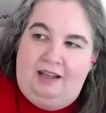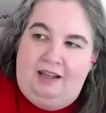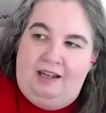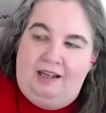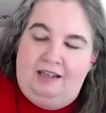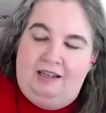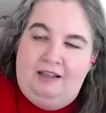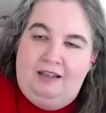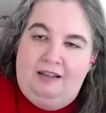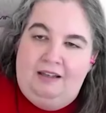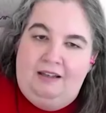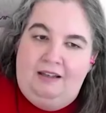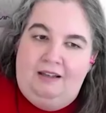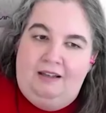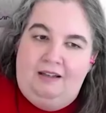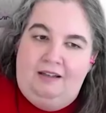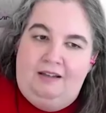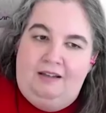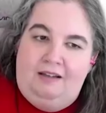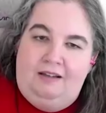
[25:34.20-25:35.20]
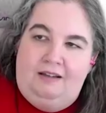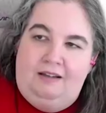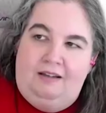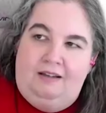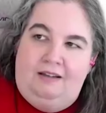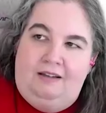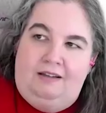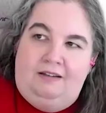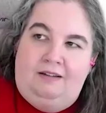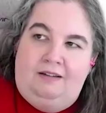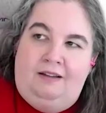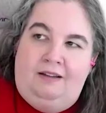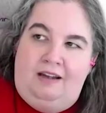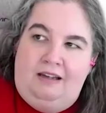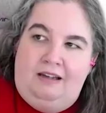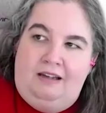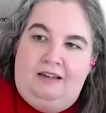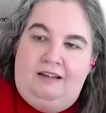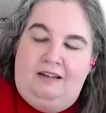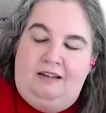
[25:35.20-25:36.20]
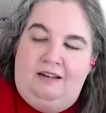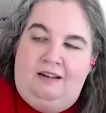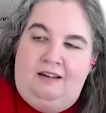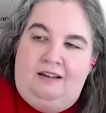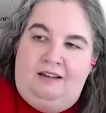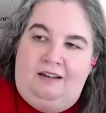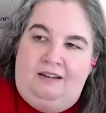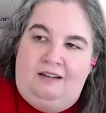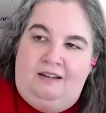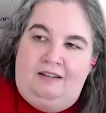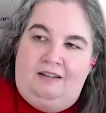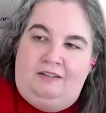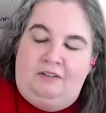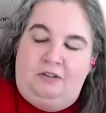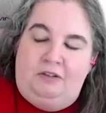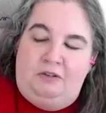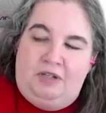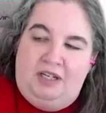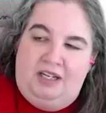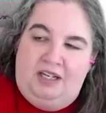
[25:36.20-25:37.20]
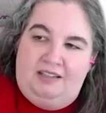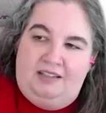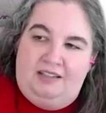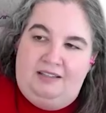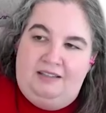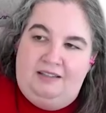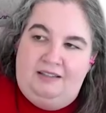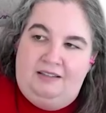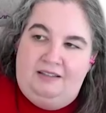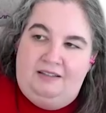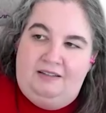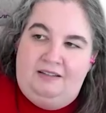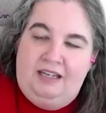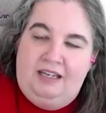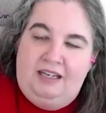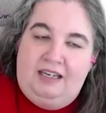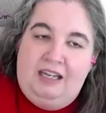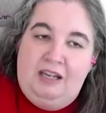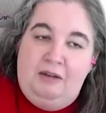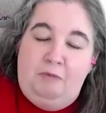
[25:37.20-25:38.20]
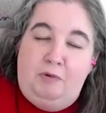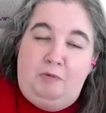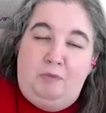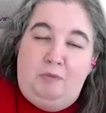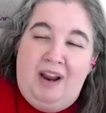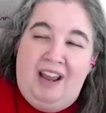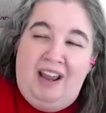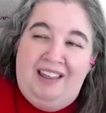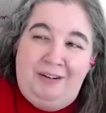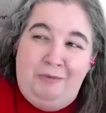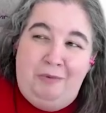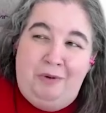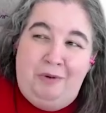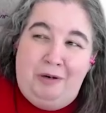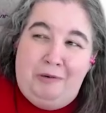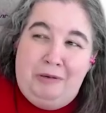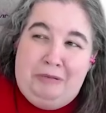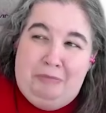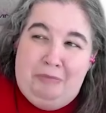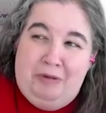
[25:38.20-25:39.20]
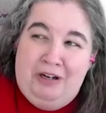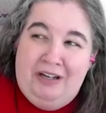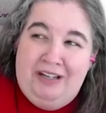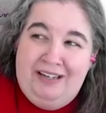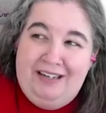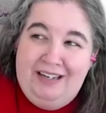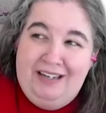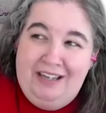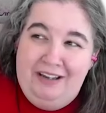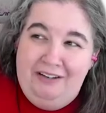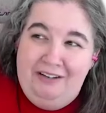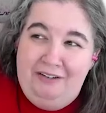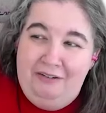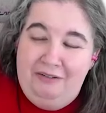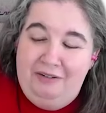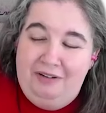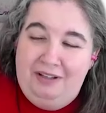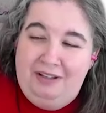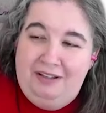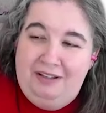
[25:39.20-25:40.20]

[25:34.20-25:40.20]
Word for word: like like uh Lucas that he would rather work with Montague.